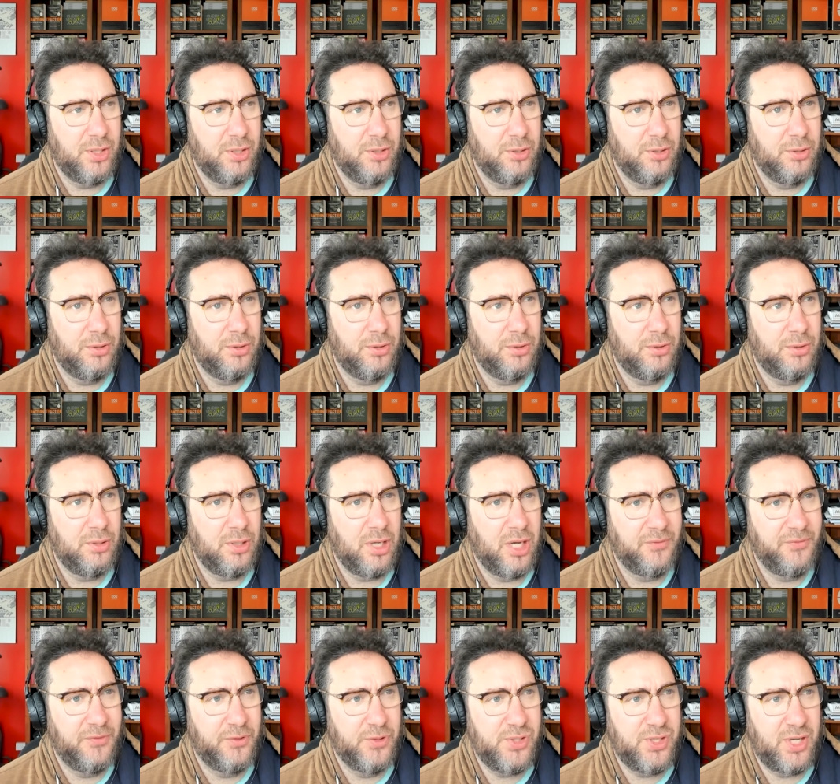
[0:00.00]

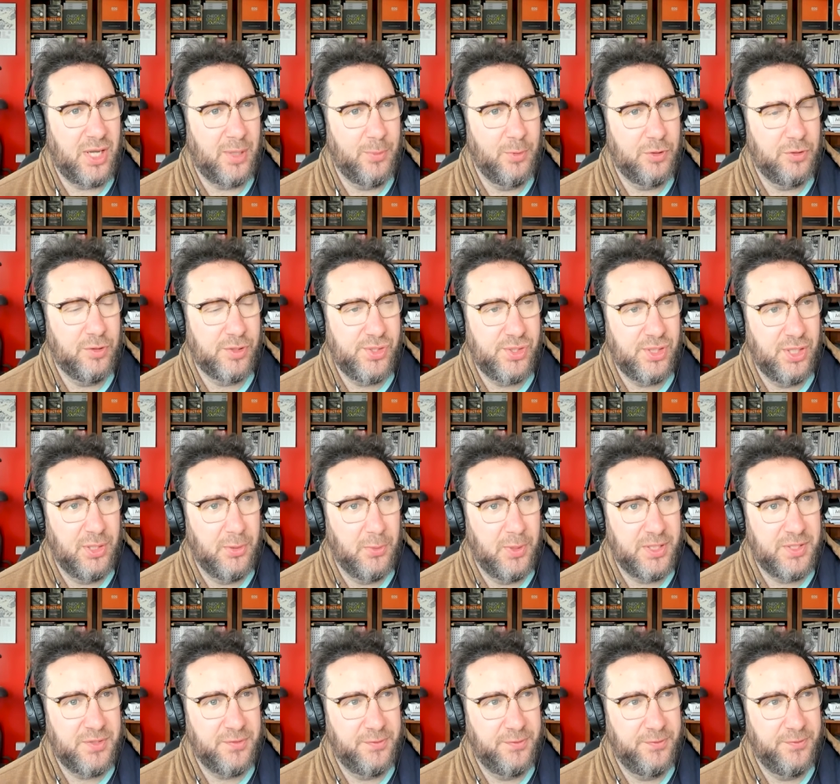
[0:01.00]
I first came across
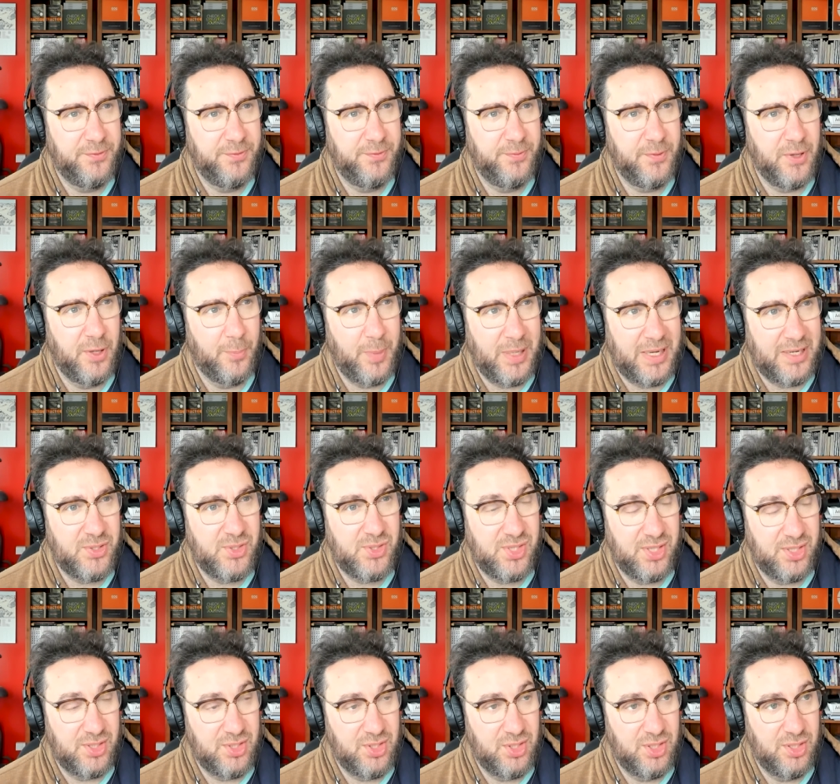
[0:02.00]
EOS about
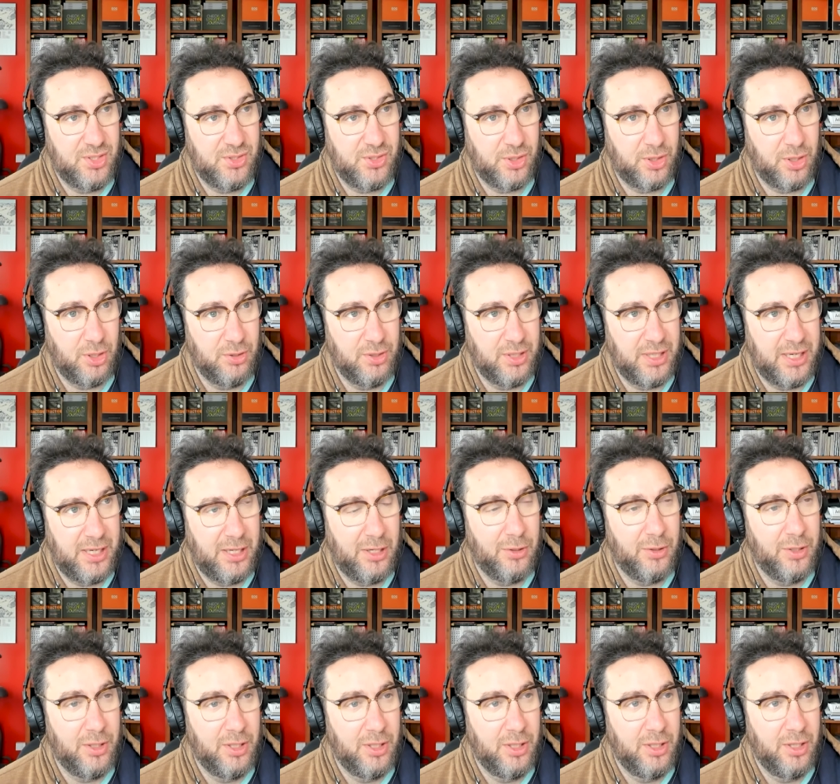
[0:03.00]
6 years ago
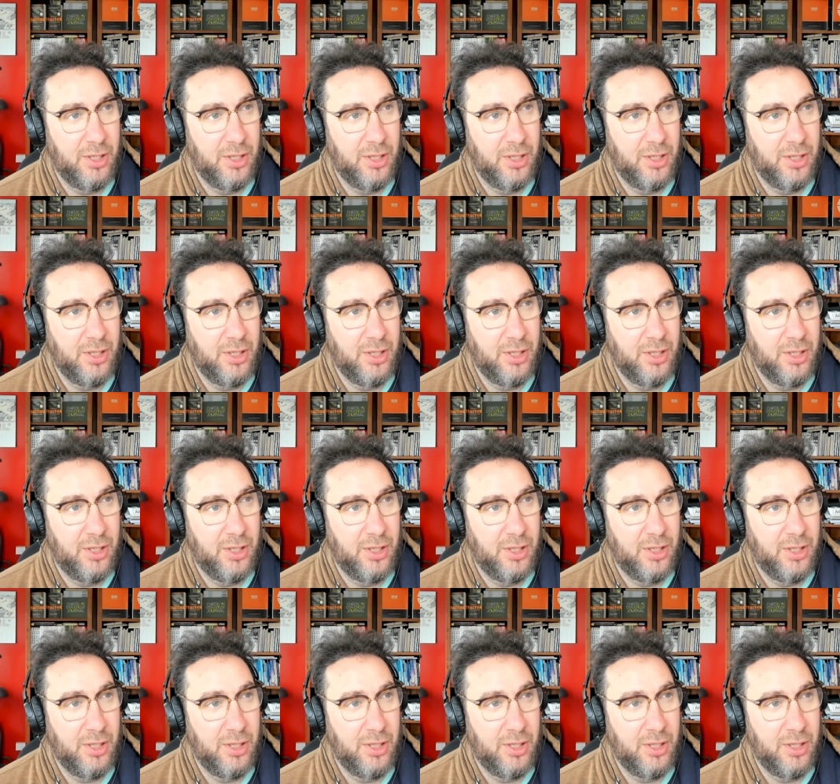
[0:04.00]
now.